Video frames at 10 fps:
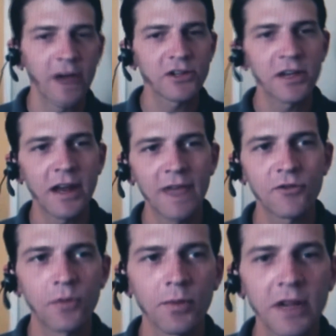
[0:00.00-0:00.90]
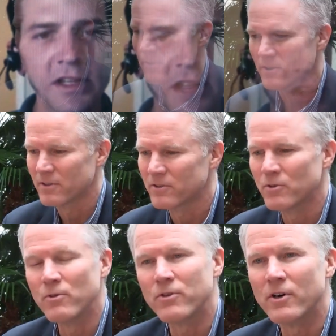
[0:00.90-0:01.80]
It dropped in half or
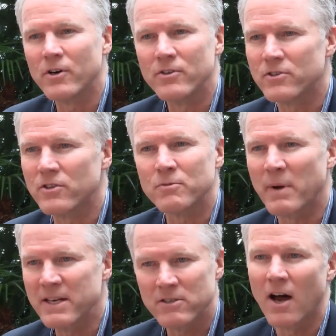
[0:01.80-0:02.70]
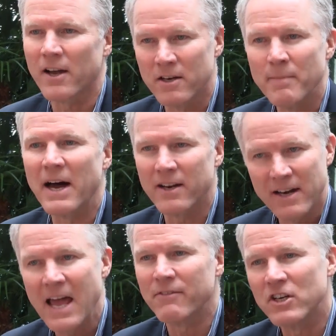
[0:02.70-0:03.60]
2/3 just by talking about it
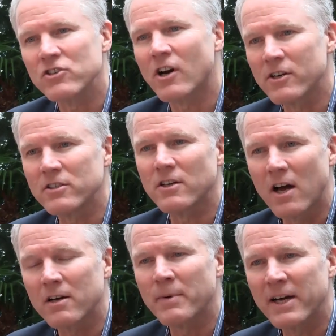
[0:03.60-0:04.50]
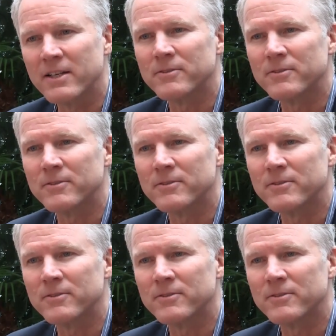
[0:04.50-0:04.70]
and having a chart to talk about it.